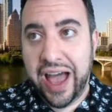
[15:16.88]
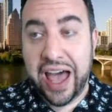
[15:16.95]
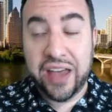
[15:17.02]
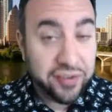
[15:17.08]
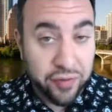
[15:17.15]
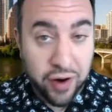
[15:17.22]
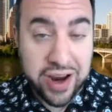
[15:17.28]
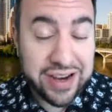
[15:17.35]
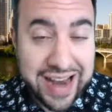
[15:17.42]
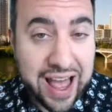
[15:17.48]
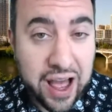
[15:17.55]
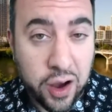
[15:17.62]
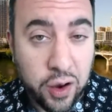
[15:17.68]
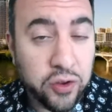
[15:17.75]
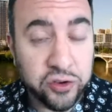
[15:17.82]
as of right
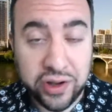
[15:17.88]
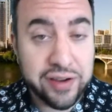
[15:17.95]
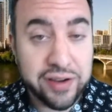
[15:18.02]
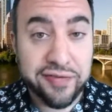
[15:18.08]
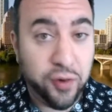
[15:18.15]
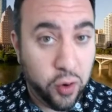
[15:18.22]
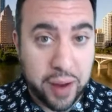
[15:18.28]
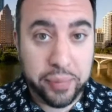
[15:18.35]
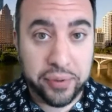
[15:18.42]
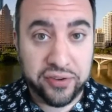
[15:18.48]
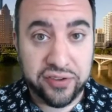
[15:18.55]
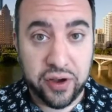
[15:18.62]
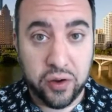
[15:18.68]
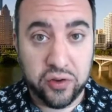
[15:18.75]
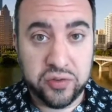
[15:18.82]
now, there's only 4
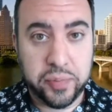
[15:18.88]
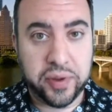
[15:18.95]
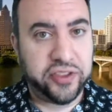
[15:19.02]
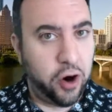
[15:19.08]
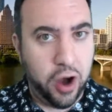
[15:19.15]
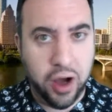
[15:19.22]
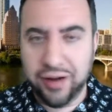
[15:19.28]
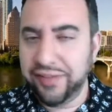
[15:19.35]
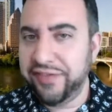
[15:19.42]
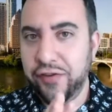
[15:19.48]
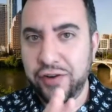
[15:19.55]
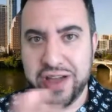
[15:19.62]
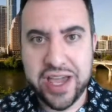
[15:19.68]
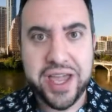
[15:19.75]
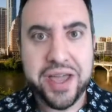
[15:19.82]
episodes, but they're all
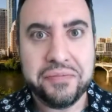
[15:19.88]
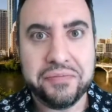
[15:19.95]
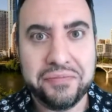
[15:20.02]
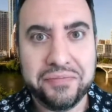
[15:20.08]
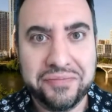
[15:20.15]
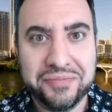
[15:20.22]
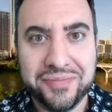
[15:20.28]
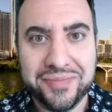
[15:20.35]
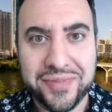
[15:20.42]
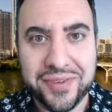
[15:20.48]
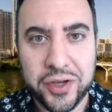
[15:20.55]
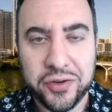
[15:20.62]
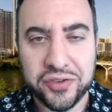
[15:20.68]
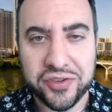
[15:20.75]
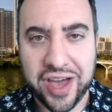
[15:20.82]
free.
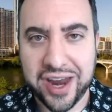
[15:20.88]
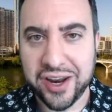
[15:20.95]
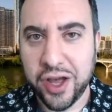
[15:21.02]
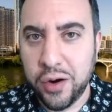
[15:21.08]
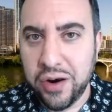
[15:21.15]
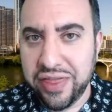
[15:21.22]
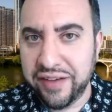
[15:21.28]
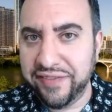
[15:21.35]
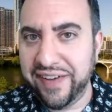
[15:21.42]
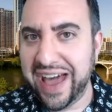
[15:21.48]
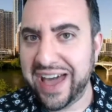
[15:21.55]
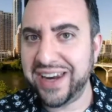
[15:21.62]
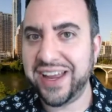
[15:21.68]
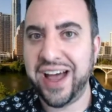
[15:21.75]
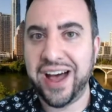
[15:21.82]
You just got to go to
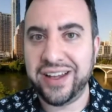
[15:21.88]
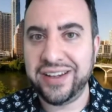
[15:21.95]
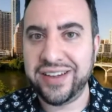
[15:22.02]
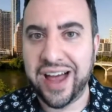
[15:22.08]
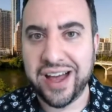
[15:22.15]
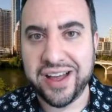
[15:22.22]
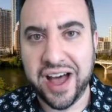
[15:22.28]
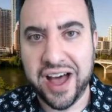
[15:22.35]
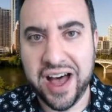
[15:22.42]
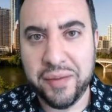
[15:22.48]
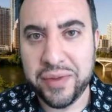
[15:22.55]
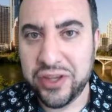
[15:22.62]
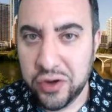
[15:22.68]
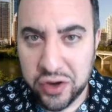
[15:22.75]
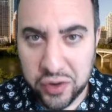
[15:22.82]

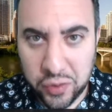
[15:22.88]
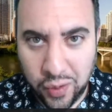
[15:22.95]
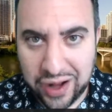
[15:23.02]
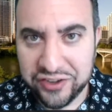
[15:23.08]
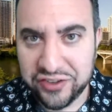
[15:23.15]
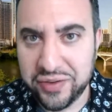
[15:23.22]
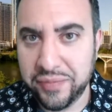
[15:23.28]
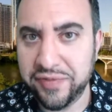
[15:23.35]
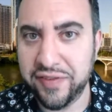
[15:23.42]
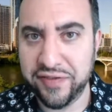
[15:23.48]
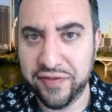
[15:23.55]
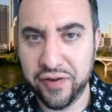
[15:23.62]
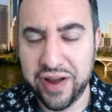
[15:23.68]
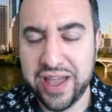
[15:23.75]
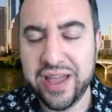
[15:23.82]
thefancon.com and you can watch them for
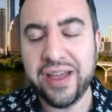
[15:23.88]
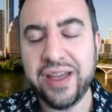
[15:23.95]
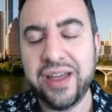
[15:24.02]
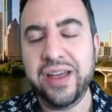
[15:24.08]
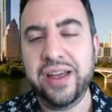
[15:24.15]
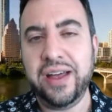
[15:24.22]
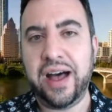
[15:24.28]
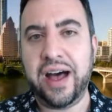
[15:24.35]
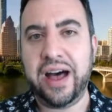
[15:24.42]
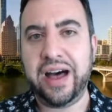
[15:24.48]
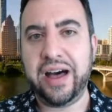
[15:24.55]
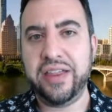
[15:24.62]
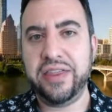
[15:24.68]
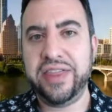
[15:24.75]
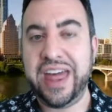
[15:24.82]
free.
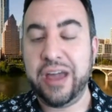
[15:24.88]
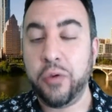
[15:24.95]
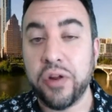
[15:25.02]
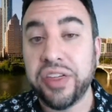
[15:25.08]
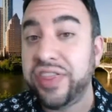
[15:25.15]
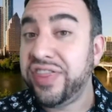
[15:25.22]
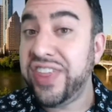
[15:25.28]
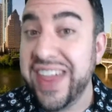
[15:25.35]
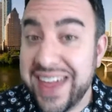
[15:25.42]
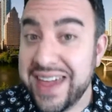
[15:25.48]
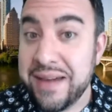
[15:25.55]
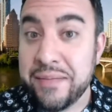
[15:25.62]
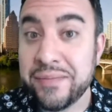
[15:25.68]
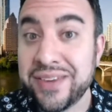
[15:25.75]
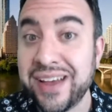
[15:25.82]
They were
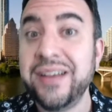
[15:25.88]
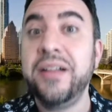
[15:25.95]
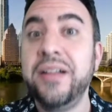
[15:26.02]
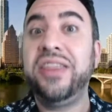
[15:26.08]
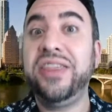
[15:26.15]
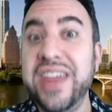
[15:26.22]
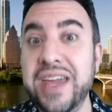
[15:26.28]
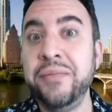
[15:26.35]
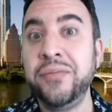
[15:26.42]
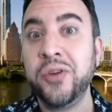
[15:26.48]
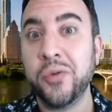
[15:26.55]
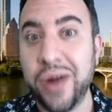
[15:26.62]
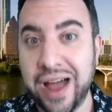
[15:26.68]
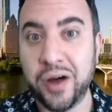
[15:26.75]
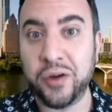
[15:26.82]
themed
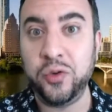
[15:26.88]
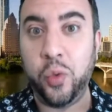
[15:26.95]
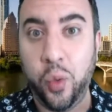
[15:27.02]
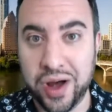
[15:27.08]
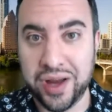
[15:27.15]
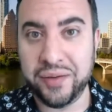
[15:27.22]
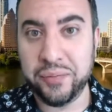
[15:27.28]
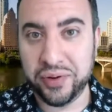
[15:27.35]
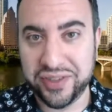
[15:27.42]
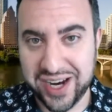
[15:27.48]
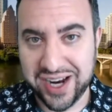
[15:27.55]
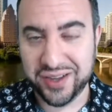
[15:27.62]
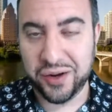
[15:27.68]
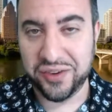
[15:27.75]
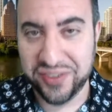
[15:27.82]
around one
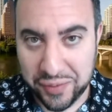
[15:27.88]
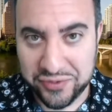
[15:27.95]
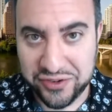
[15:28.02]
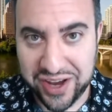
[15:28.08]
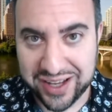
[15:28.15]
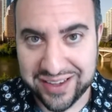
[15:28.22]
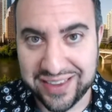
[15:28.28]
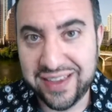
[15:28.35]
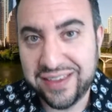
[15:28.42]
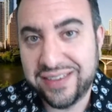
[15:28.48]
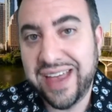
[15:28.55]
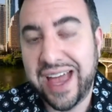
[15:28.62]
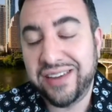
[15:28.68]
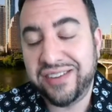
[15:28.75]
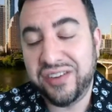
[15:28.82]
particular subject. In this
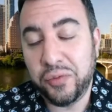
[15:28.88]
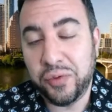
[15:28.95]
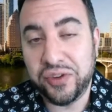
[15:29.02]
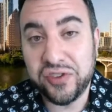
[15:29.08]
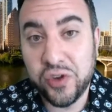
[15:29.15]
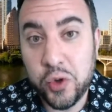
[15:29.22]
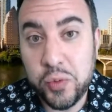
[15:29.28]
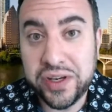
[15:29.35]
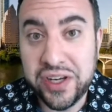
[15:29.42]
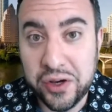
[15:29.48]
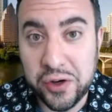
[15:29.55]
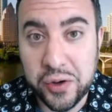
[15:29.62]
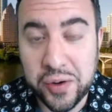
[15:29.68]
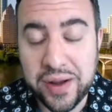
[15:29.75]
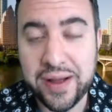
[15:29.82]
case, it was
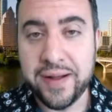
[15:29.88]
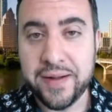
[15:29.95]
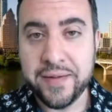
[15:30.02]
Scooby-Doo.